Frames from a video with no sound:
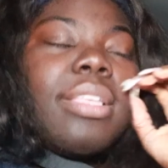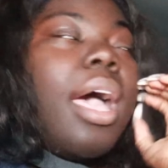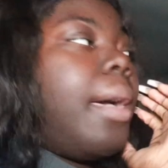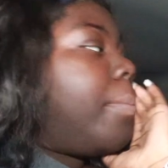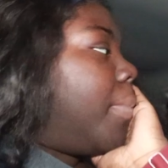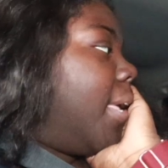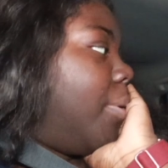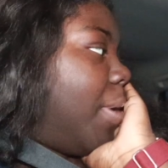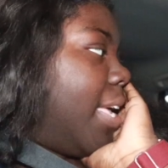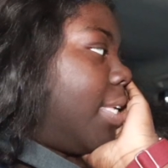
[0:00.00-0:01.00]
Um,
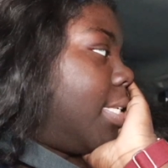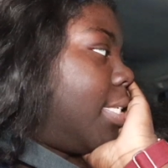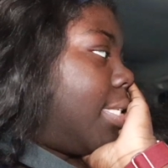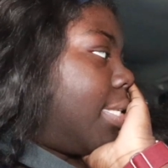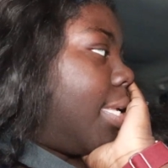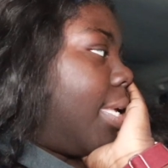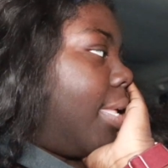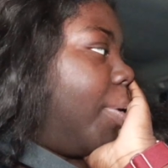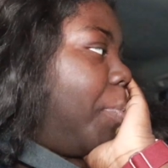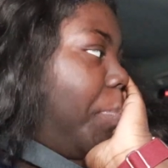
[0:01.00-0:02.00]
anyways,
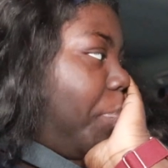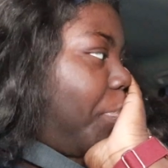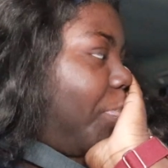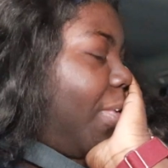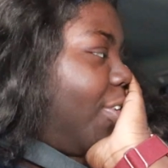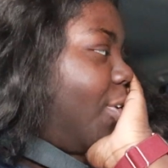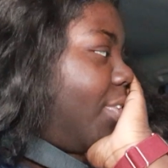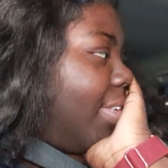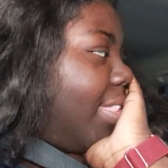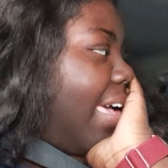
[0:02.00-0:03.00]
did you
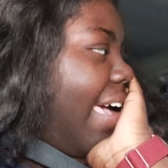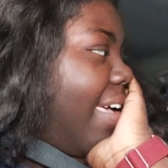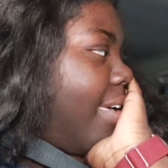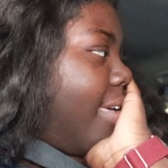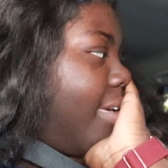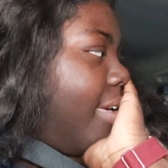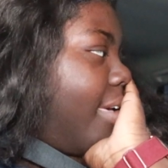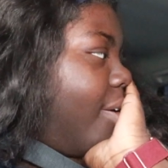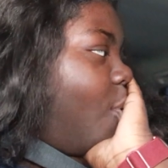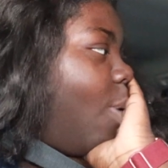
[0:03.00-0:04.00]
see that?
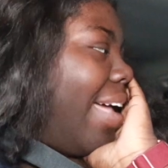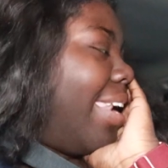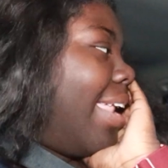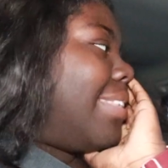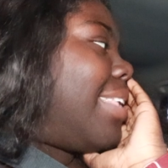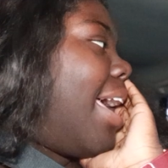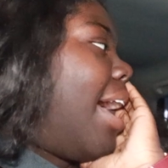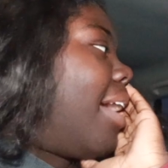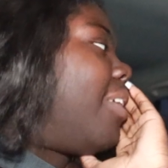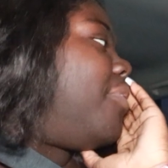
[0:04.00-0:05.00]
why did I say
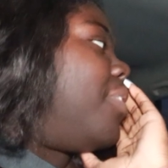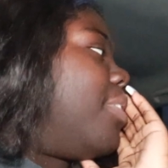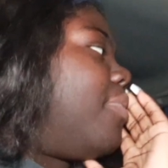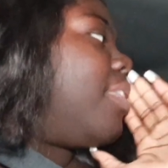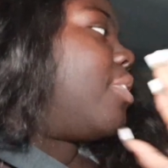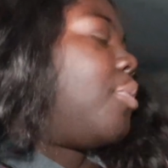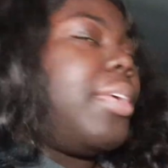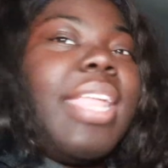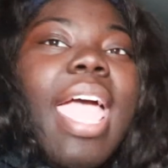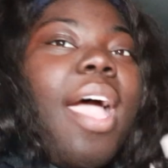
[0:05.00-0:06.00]
I can feel the
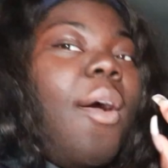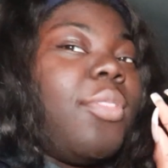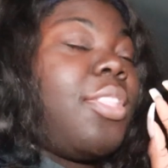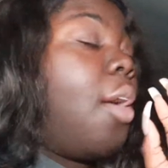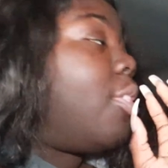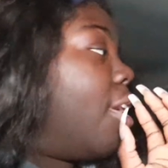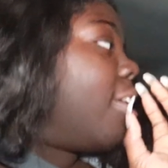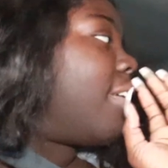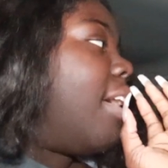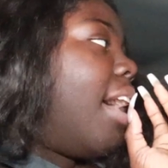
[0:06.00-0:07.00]
victory now? No,
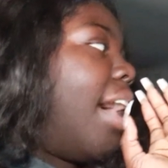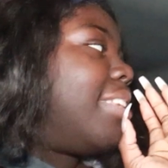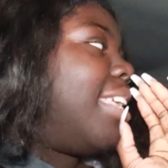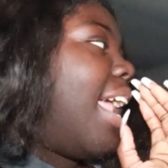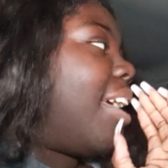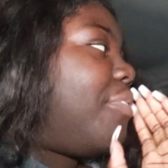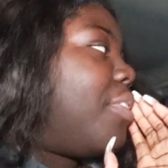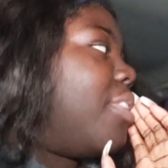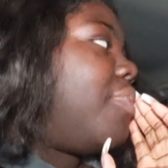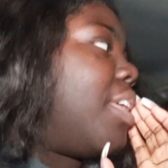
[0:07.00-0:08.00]
look, I said I can
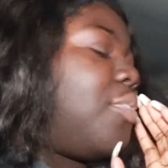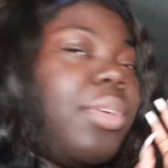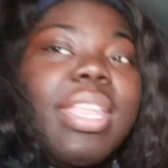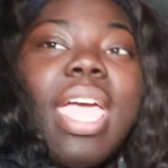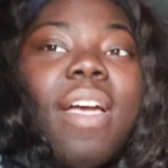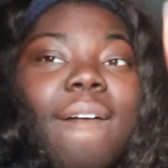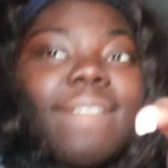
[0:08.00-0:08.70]
feel the victory now.